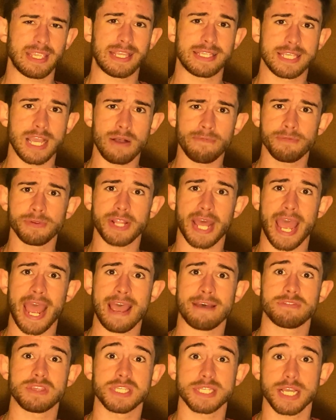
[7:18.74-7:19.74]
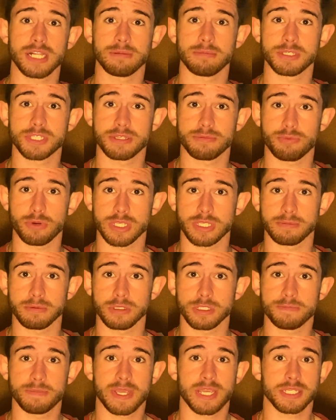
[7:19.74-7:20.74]
It's helpful to have these elements and
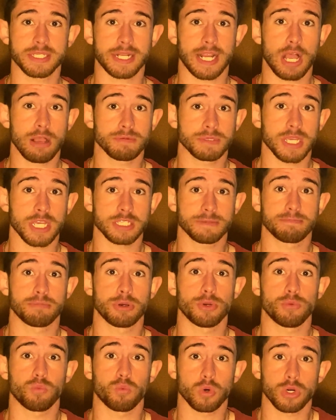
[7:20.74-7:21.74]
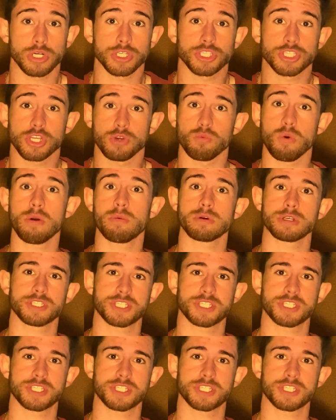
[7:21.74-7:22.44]
principles because it helps us put words to what we're